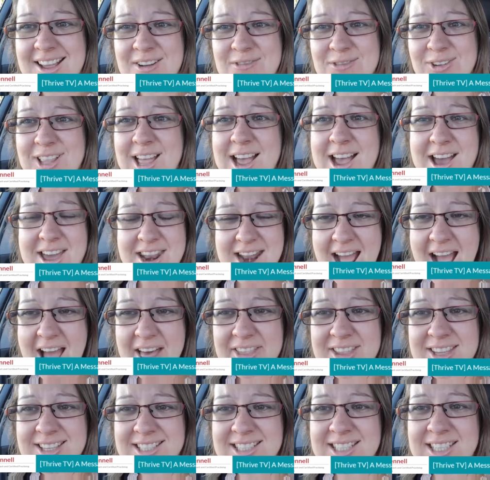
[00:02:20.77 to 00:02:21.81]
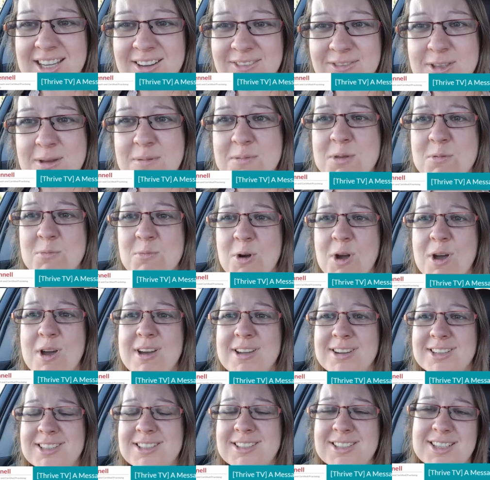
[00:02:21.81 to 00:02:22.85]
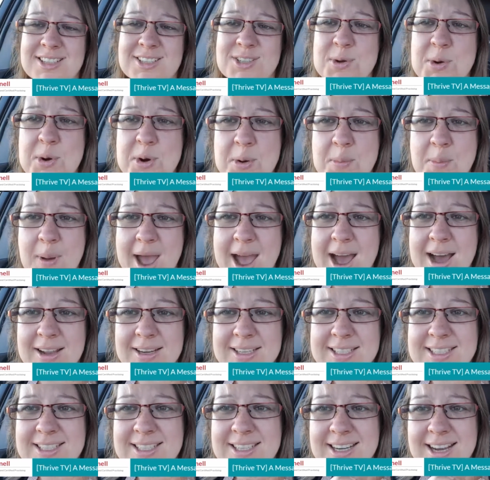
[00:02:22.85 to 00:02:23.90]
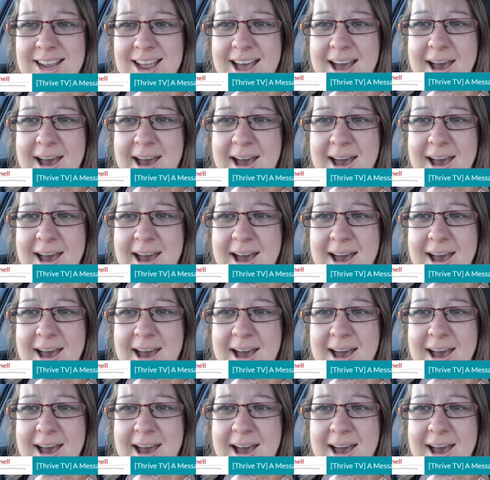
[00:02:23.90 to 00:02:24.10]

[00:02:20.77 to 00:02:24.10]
rely on others to give them the words to talk about.